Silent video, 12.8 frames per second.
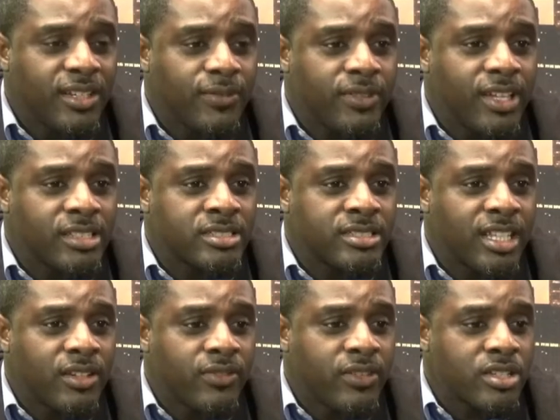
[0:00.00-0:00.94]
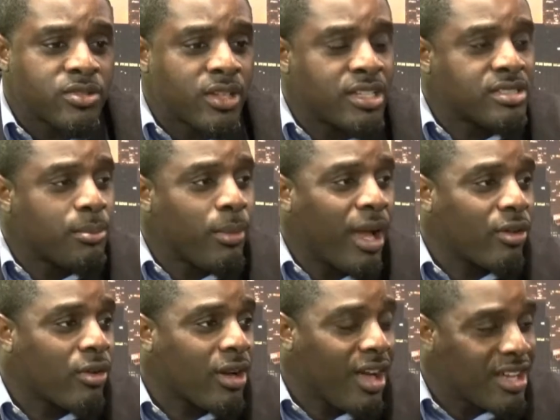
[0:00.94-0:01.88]
Legislative District is a
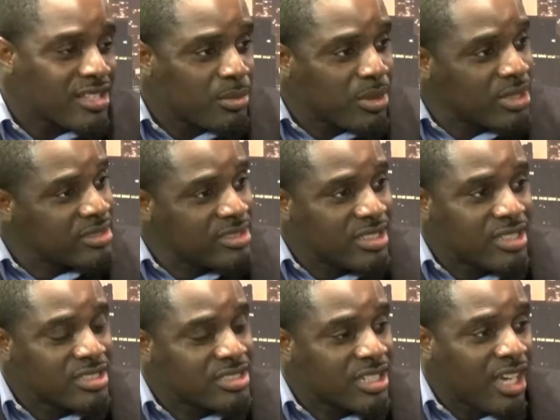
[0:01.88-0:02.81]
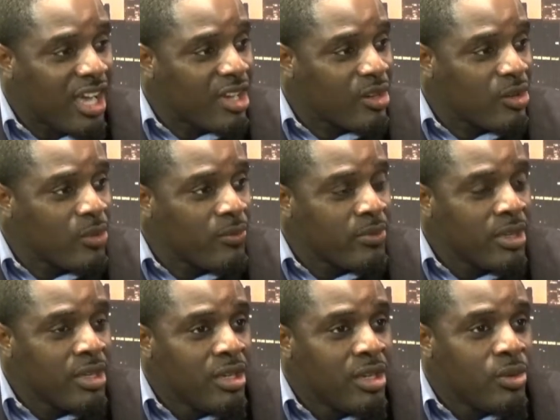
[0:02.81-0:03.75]
microcosm of the city of Chicago.
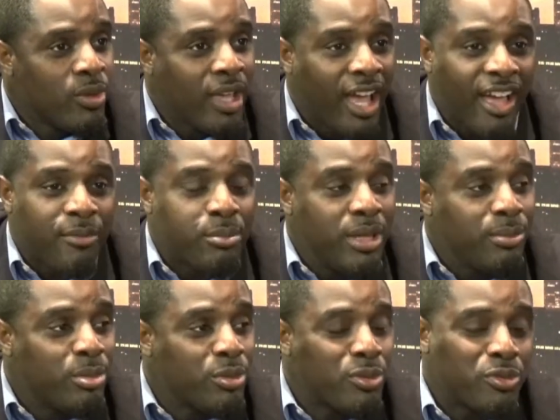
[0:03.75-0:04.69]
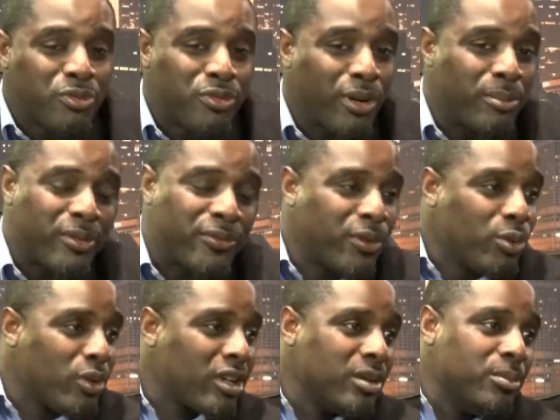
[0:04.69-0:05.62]
We have people from
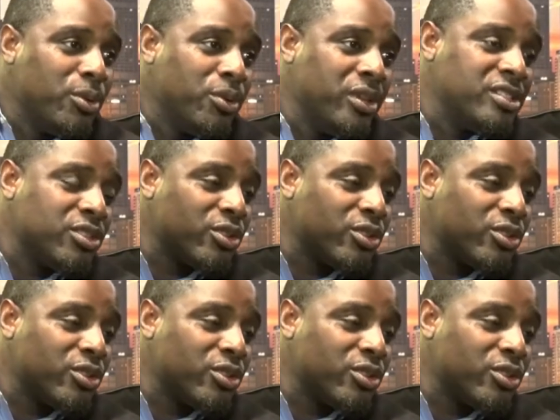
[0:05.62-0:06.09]
affluent communities on the